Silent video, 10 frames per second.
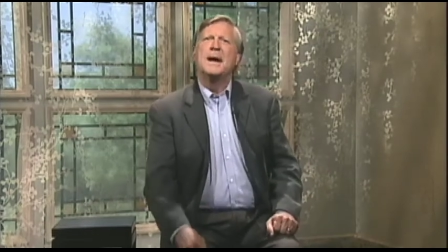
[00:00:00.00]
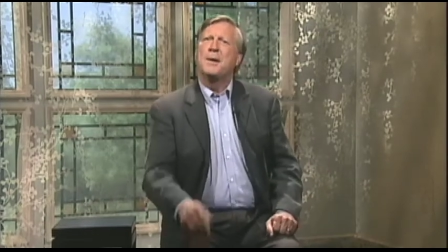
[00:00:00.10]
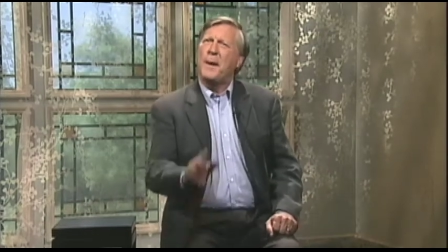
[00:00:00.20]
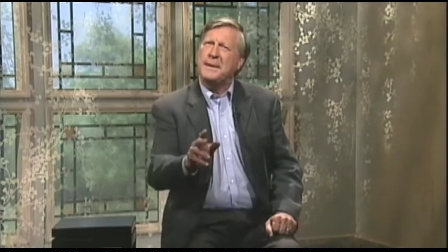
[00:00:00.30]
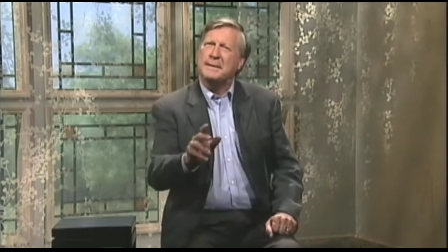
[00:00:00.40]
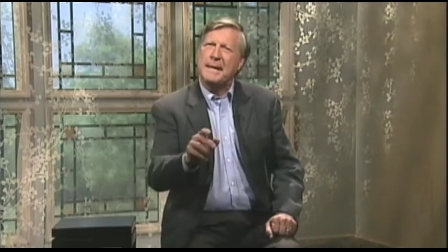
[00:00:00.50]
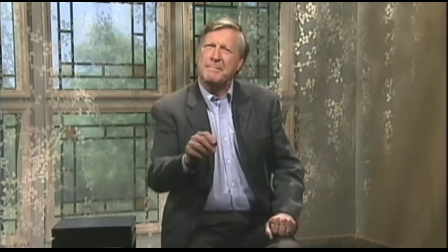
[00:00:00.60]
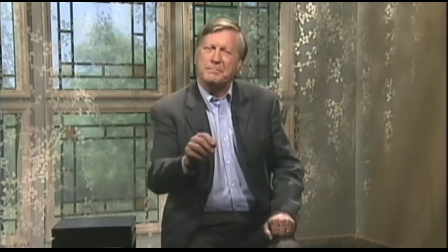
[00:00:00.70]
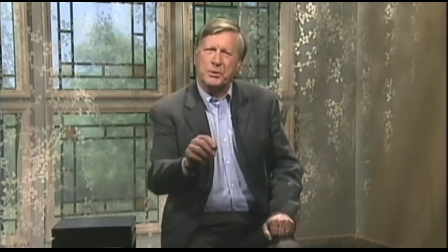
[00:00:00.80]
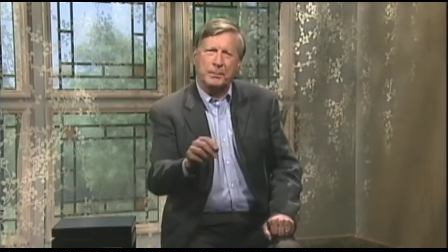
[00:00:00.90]
Right at
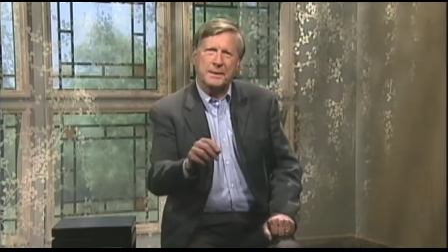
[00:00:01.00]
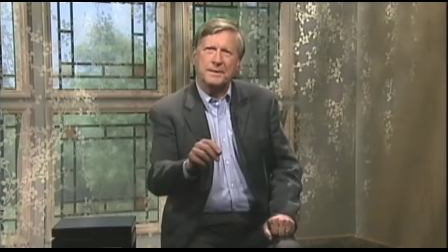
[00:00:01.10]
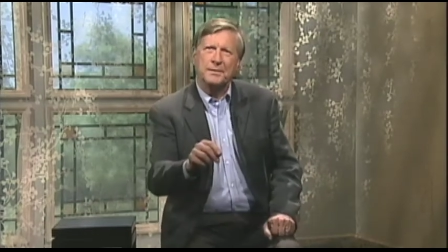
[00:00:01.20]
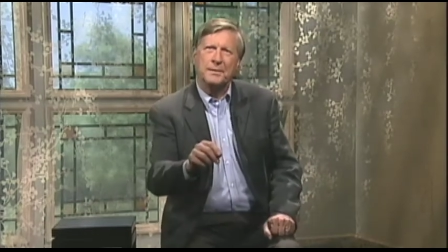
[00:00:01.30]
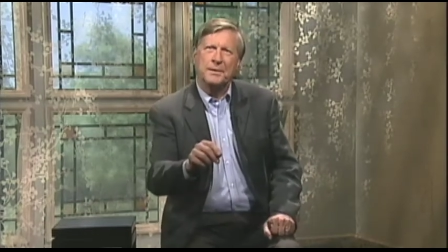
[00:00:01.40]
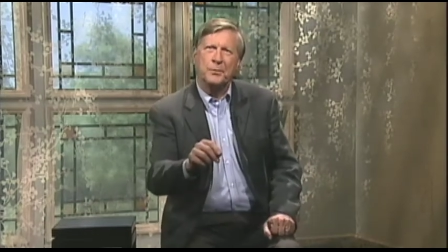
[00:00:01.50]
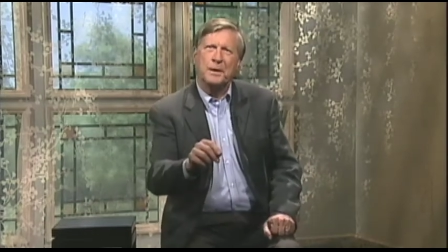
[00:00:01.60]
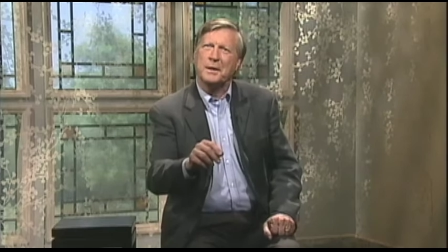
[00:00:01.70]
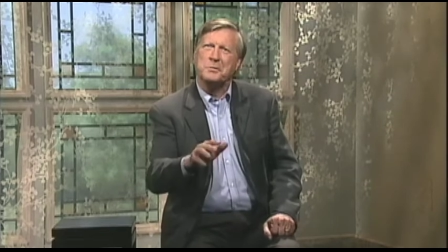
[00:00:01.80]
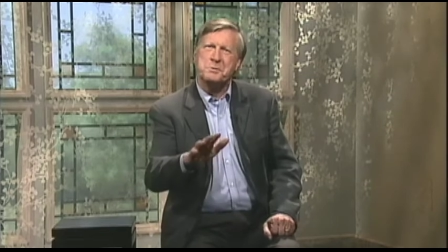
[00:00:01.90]
that moment, one
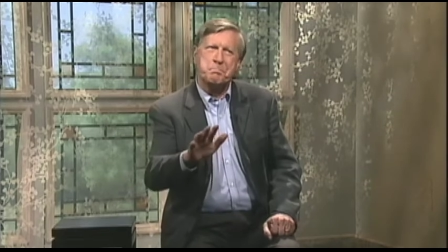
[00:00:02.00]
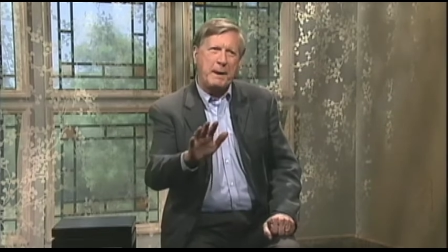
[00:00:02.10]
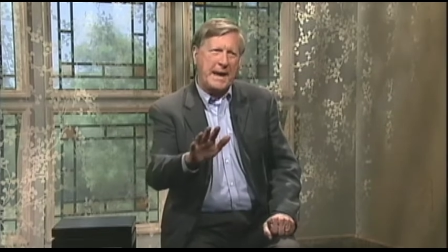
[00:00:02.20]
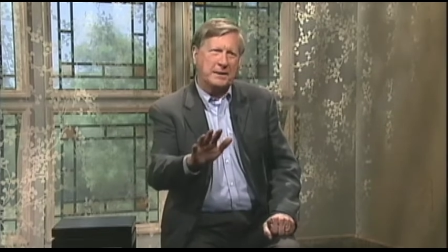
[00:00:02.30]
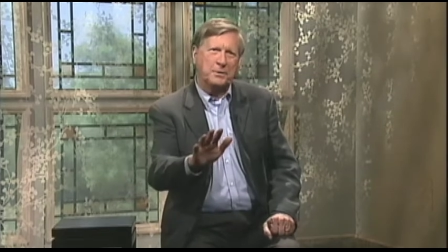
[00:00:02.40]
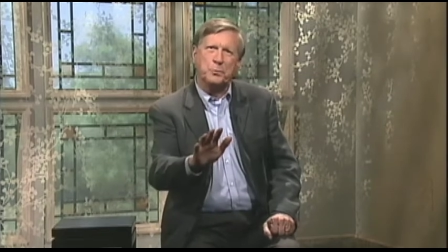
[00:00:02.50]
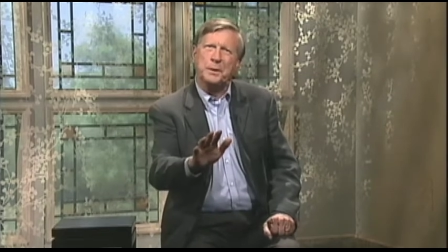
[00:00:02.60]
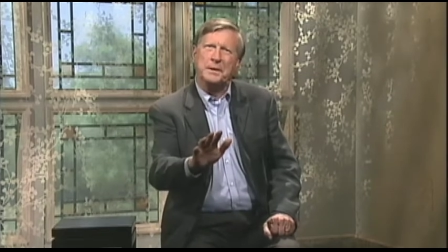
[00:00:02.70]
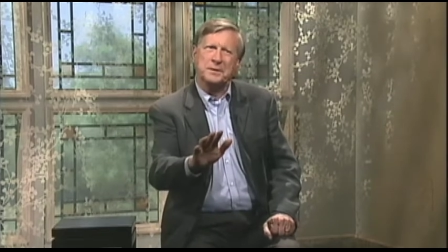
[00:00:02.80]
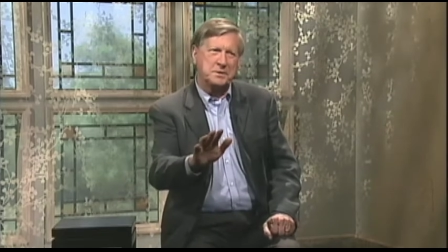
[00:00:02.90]
of those paddle
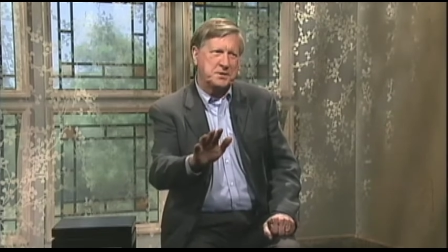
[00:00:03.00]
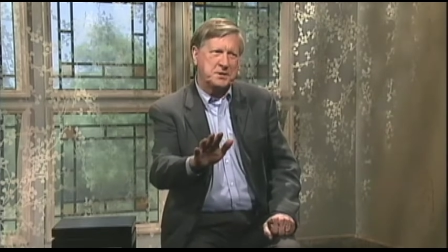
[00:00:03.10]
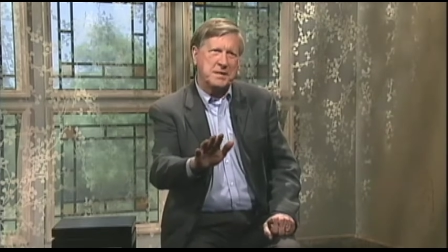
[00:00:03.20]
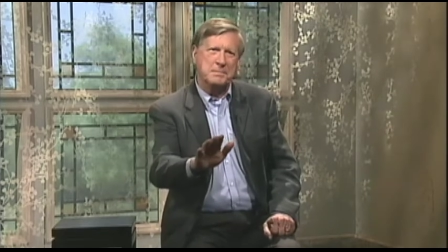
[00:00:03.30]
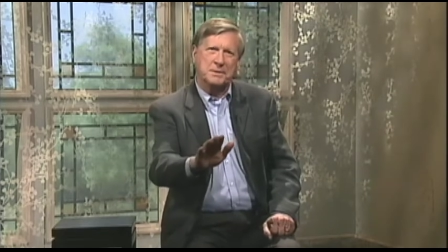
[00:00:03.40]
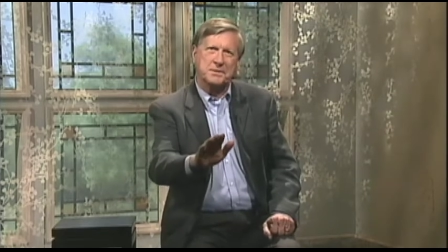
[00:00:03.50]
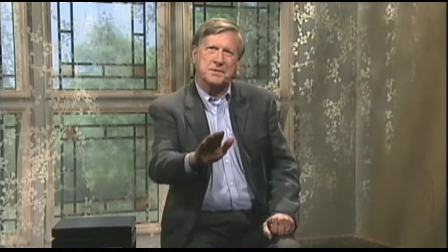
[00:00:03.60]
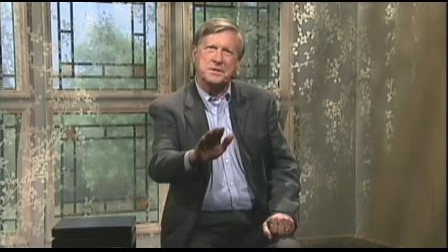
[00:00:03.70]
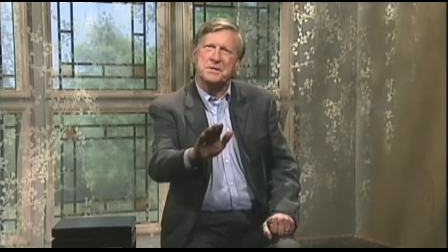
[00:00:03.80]
wheel steamers